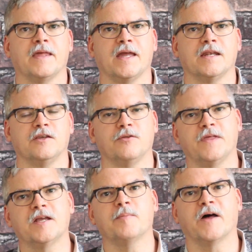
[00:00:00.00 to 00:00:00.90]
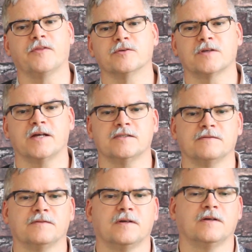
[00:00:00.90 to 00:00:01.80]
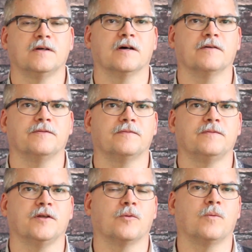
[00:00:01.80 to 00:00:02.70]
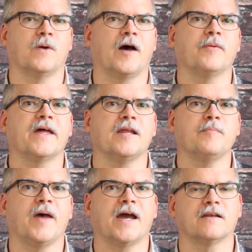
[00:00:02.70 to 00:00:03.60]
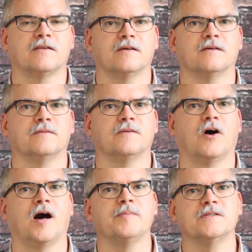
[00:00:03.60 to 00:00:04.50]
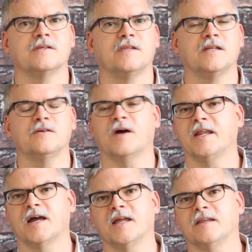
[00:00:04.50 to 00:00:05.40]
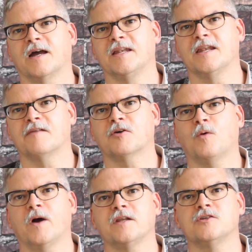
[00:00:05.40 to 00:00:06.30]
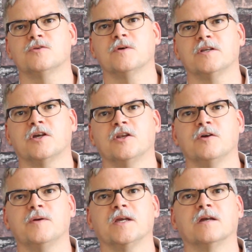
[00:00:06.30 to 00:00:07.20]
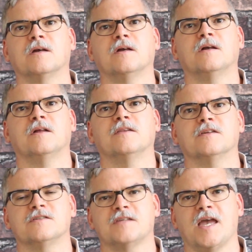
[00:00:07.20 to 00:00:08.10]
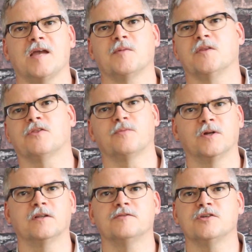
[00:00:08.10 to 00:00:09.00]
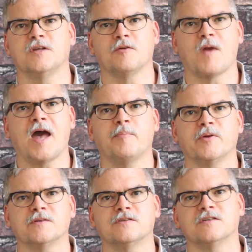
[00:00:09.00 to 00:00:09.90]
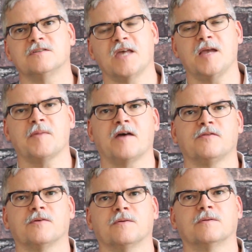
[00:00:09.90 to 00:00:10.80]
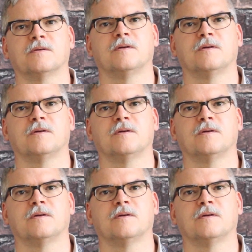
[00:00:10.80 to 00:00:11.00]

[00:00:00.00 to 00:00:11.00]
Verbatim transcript: And you think about those kinds of, of you know, how will that impact the, the hobbies that they do? I, I, I never quite enjoyed canoeing the same, and the thrill of shooting rapids the same after